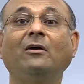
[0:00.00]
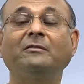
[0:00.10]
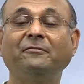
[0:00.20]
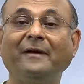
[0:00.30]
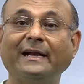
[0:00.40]

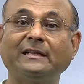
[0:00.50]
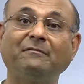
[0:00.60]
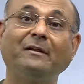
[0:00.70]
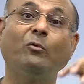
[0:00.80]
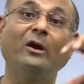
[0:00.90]
of the fact
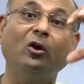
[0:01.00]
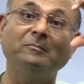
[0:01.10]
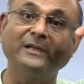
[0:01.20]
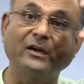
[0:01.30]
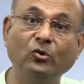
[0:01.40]
that when one
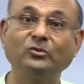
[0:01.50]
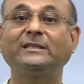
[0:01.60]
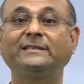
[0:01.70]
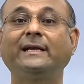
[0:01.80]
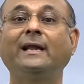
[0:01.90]
object
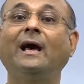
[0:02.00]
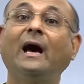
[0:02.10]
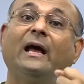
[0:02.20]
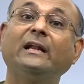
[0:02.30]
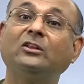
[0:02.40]
loses it,
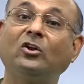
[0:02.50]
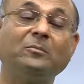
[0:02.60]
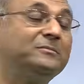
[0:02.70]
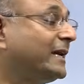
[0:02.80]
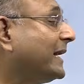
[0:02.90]
another
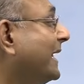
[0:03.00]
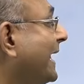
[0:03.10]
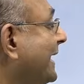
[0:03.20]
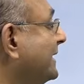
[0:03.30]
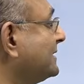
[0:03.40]
object
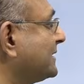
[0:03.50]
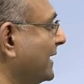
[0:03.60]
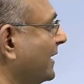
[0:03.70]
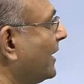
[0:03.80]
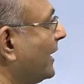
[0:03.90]
gains
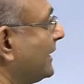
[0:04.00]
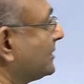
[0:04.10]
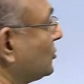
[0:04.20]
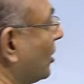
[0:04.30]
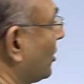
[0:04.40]
it. It
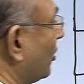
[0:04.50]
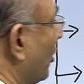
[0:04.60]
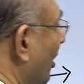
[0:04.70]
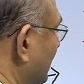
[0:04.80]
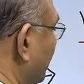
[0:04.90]
is not
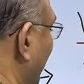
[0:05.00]
lost